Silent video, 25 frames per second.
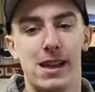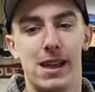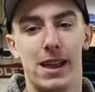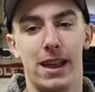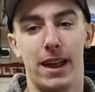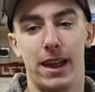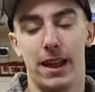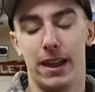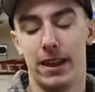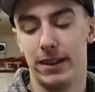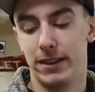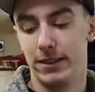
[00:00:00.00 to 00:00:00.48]

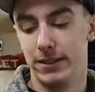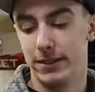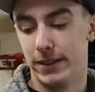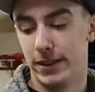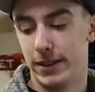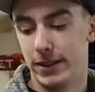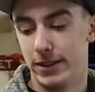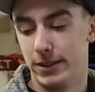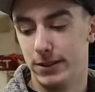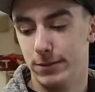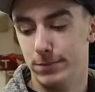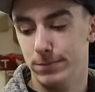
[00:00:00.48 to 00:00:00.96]
and
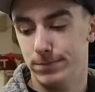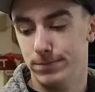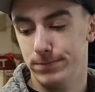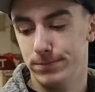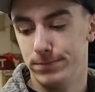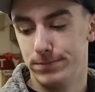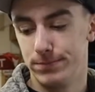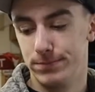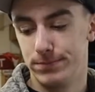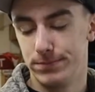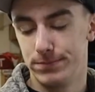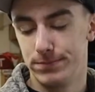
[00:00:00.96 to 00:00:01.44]
the
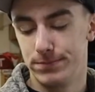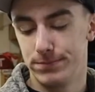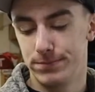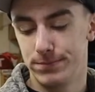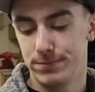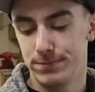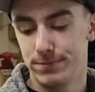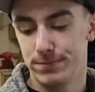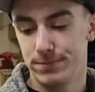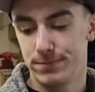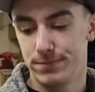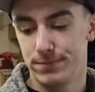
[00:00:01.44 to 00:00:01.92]

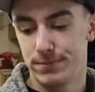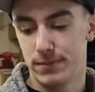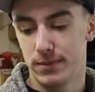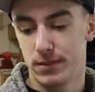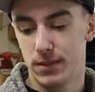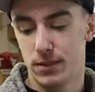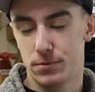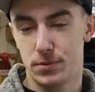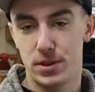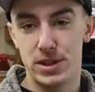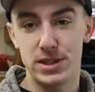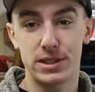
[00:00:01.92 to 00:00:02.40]

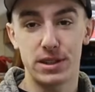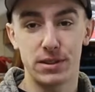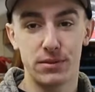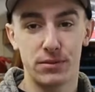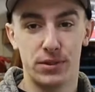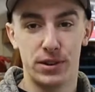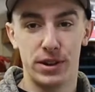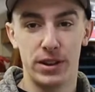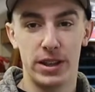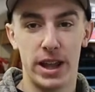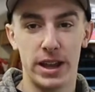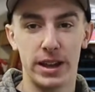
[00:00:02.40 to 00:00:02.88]
reason
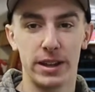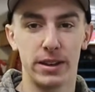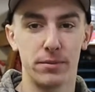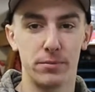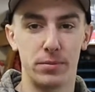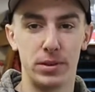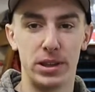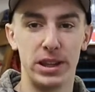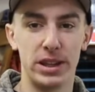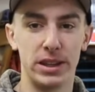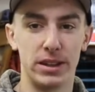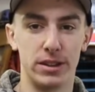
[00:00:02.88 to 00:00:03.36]
for
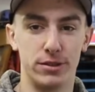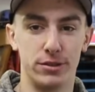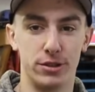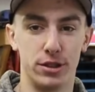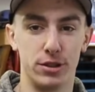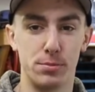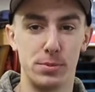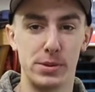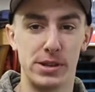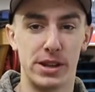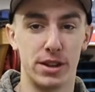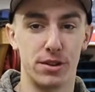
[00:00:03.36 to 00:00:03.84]
that being is
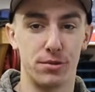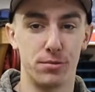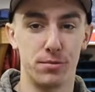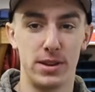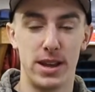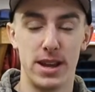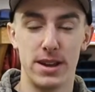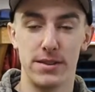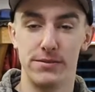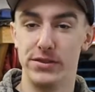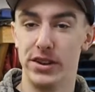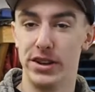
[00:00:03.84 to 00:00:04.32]
just because
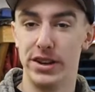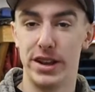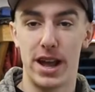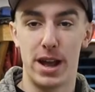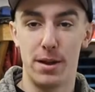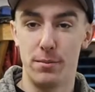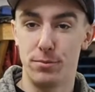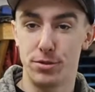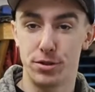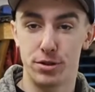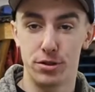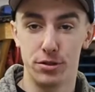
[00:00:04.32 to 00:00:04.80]
we have done
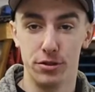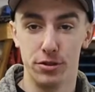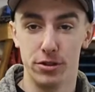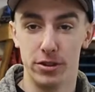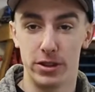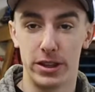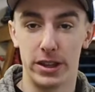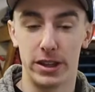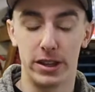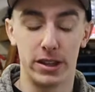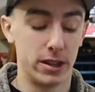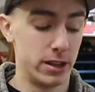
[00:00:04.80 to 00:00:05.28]

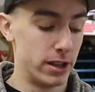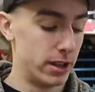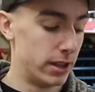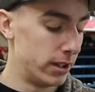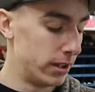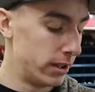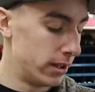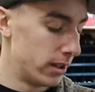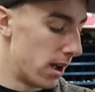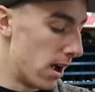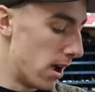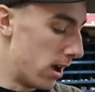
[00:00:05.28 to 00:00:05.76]
absolutely
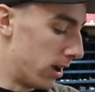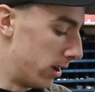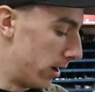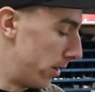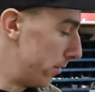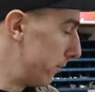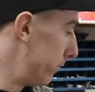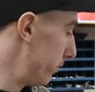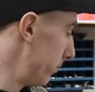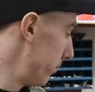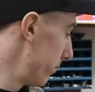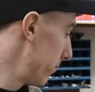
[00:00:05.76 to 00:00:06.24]

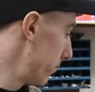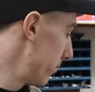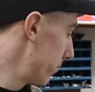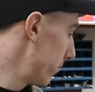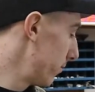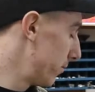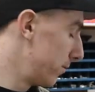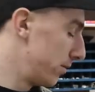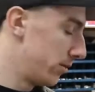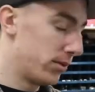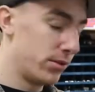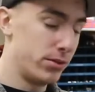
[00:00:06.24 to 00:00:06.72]

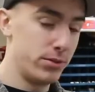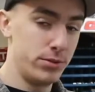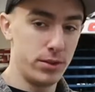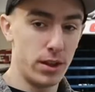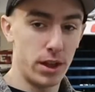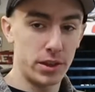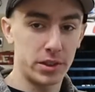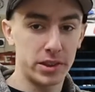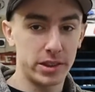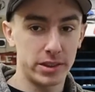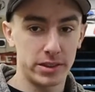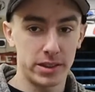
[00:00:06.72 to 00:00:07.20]

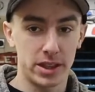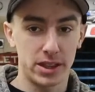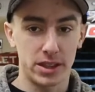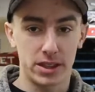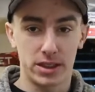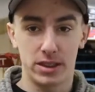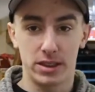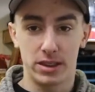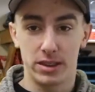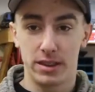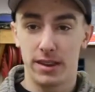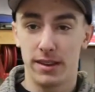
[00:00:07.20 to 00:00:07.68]
nothing that
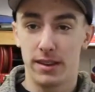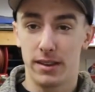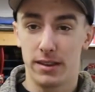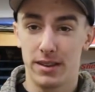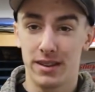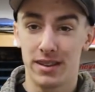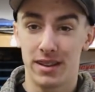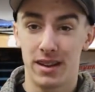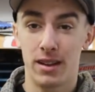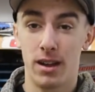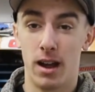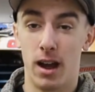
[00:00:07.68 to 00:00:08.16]

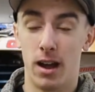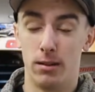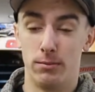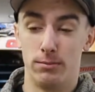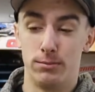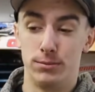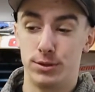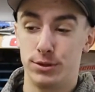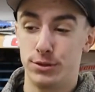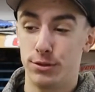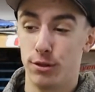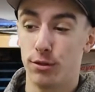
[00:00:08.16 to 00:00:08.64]

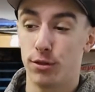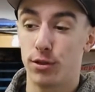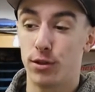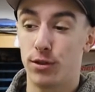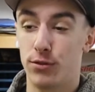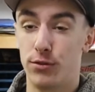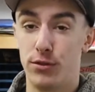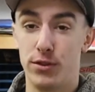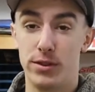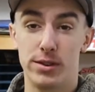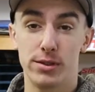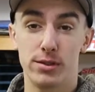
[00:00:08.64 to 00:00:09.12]

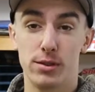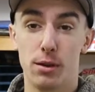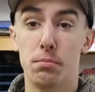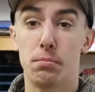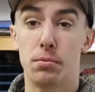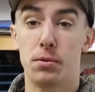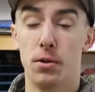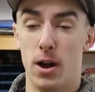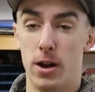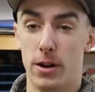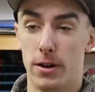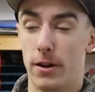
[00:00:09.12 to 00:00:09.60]
shows physical
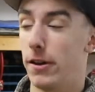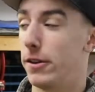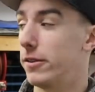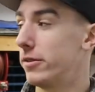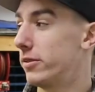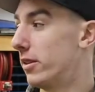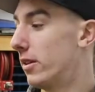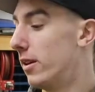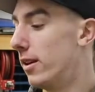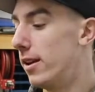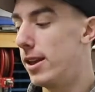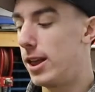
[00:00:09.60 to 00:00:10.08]

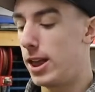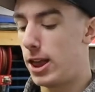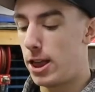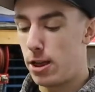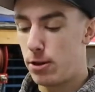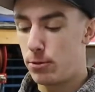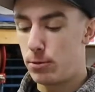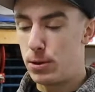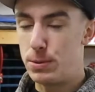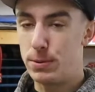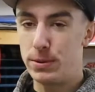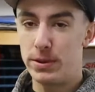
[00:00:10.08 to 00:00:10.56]
progress.
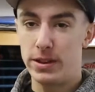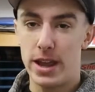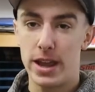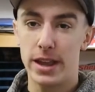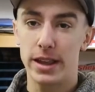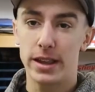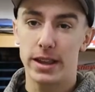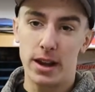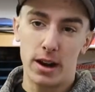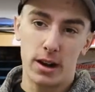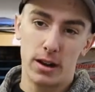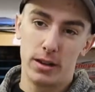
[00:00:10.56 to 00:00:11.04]
We've been
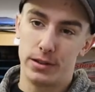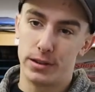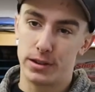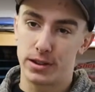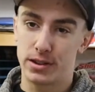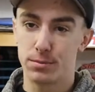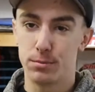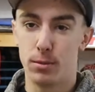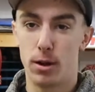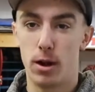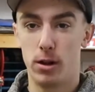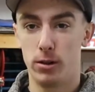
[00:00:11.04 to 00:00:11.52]
taking care of the
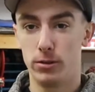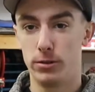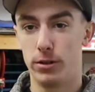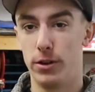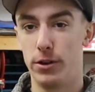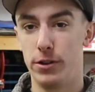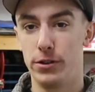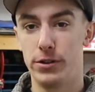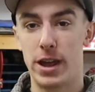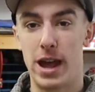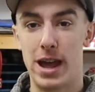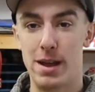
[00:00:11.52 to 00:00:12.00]
small
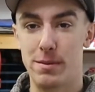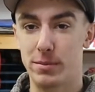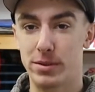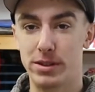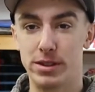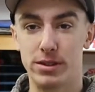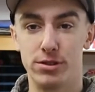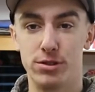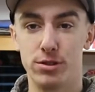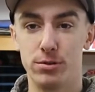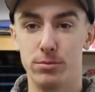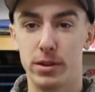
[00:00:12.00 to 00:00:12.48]
little
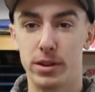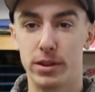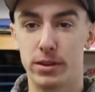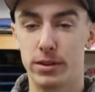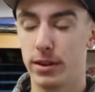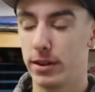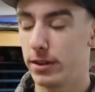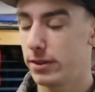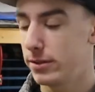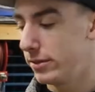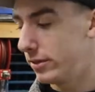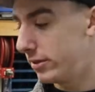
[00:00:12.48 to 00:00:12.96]
time-consuming
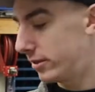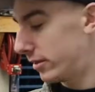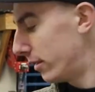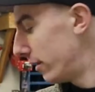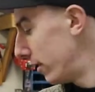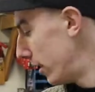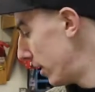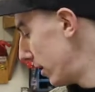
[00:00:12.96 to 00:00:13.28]
things,